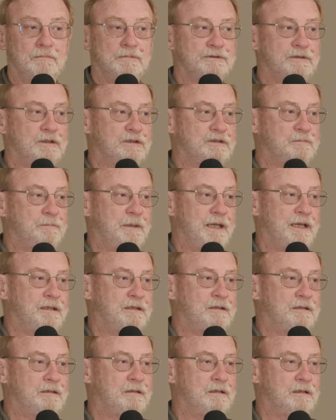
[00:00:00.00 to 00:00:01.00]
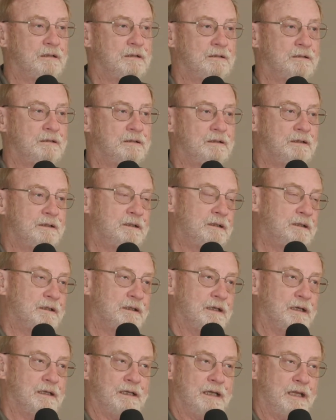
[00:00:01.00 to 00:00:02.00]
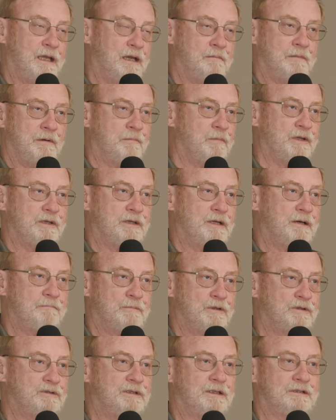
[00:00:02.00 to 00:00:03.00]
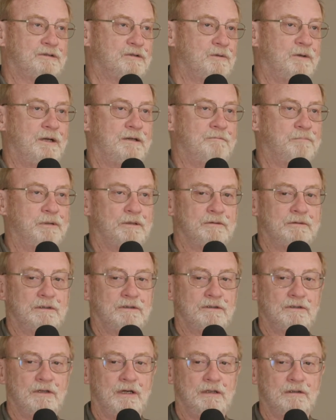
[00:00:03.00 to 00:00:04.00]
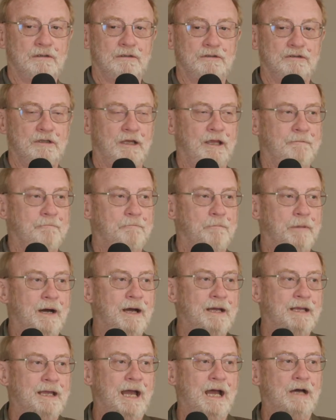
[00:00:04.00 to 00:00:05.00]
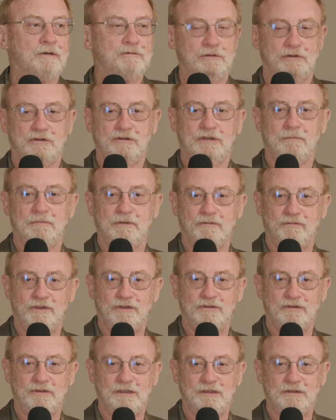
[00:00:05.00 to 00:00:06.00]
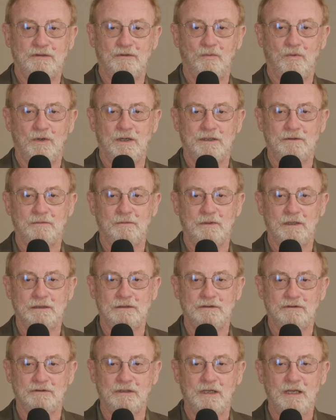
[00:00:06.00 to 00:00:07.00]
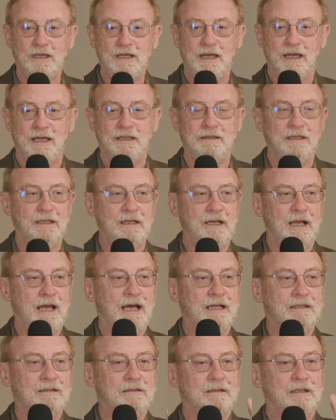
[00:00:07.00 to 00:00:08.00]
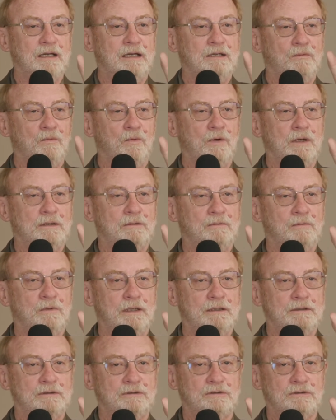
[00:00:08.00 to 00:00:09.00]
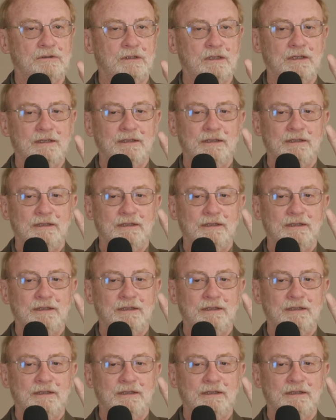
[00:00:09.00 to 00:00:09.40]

able to spend, and I can't remember the number, $6 or $8 billion, and buy out some of the senior water rights, and then allocate water rights